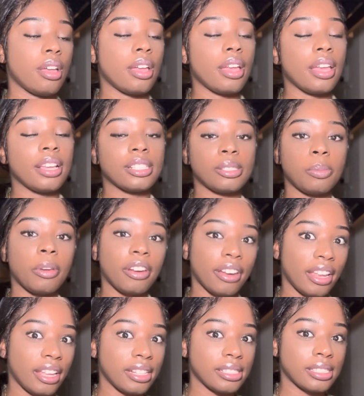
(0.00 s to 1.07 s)

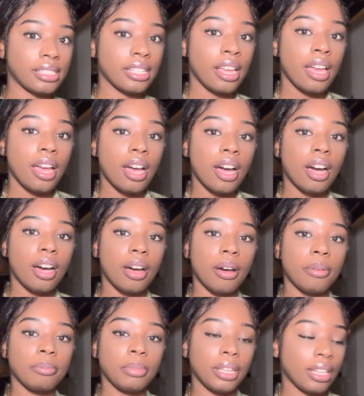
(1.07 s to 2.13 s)
experience
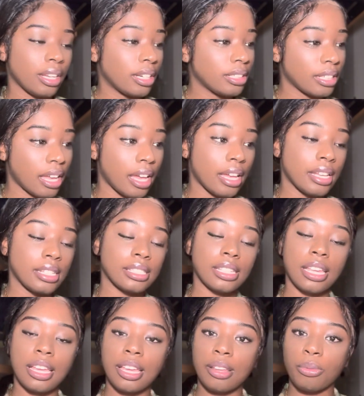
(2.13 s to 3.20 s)
being undez
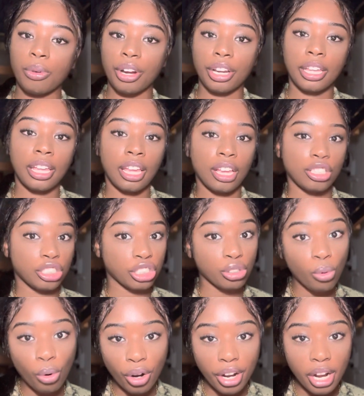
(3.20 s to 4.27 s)
and working
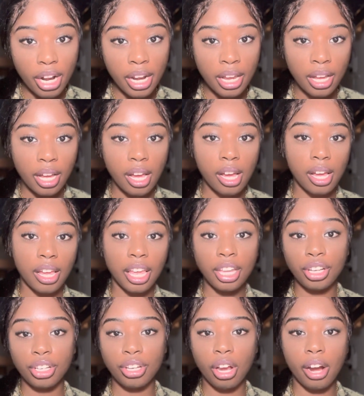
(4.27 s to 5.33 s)
shore
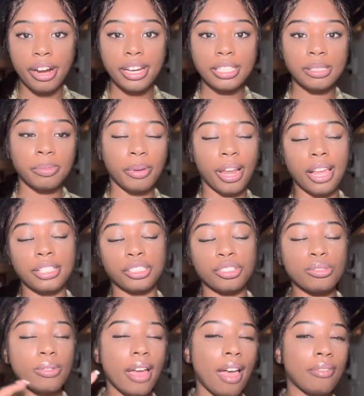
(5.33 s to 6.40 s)
in the yards, but I
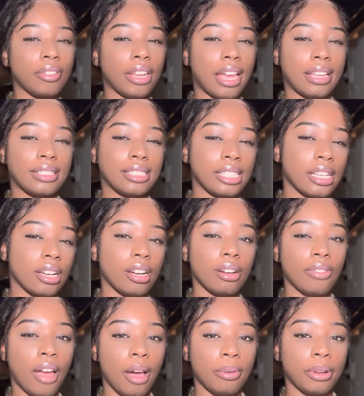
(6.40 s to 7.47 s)
do have an idea
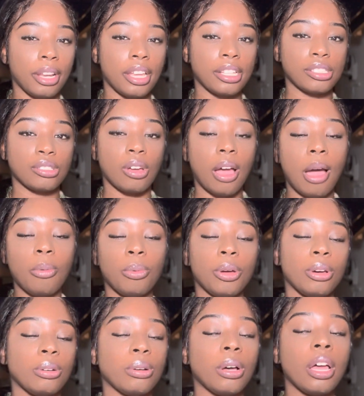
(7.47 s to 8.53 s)
of how it is, so I
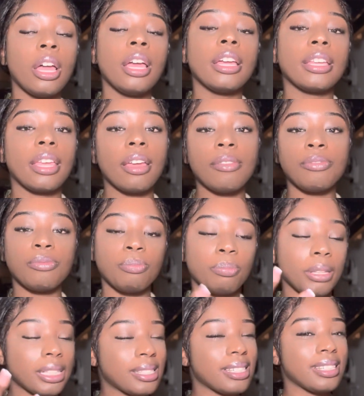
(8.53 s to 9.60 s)
will give
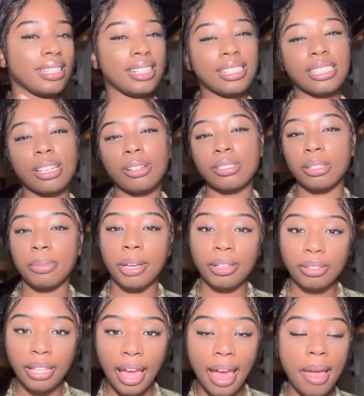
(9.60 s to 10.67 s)
bits and details
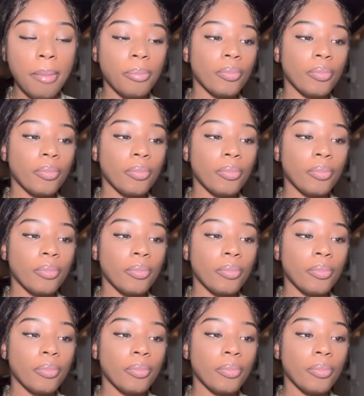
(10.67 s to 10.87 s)
about that.